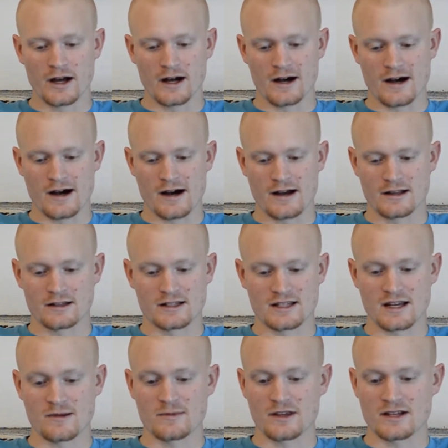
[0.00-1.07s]
the
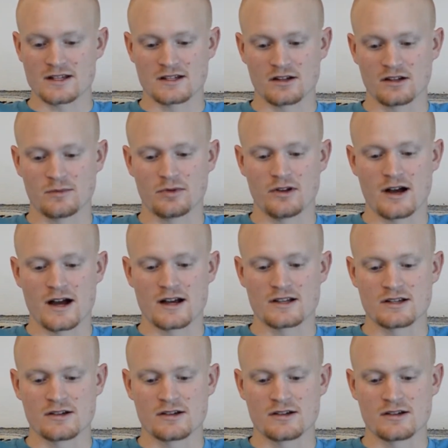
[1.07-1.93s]
same thing still applies.